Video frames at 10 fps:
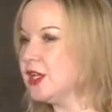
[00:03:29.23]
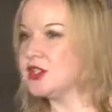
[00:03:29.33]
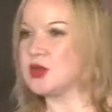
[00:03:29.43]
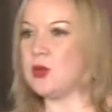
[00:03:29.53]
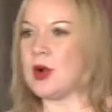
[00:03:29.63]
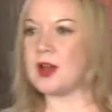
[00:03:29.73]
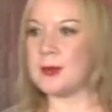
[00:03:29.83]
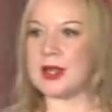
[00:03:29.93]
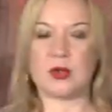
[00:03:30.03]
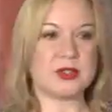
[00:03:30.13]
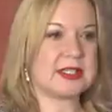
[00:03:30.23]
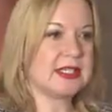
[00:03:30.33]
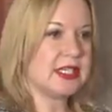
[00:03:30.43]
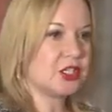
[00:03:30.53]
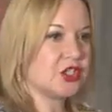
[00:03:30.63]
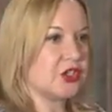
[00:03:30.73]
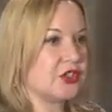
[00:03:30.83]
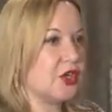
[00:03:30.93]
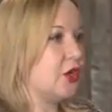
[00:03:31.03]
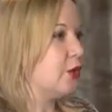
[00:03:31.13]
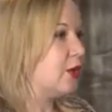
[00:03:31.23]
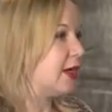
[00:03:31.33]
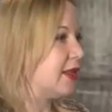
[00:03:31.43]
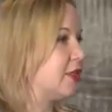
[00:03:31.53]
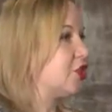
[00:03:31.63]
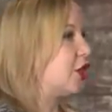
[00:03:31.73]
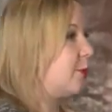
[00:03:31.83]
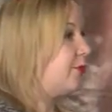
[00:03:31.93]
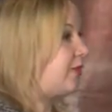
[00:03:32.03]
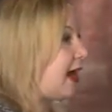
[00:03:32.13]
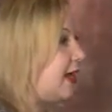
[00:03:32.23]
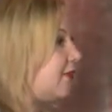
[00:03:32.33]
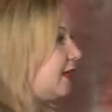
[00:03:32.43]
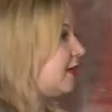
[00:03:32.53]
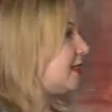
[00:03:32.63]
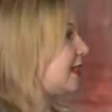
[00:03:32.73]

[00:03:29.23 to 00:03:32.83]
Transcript: So what about those teachers who are in the job 5 years,